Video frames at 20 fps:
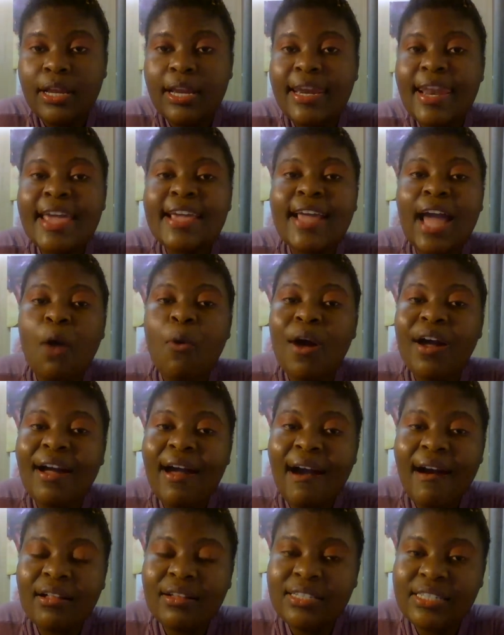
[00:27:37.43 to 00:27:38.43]
Like our
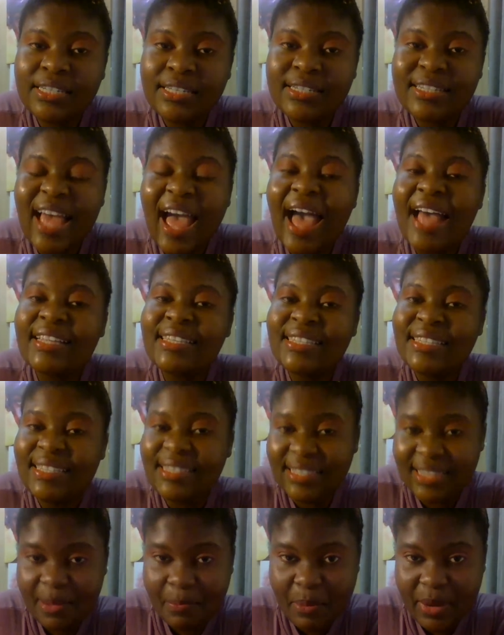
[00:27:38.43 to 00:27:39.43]
cultures are
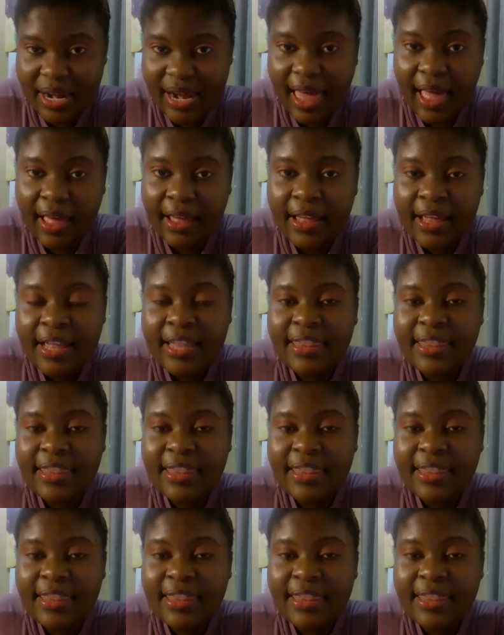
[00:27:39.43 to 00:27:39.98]
similar.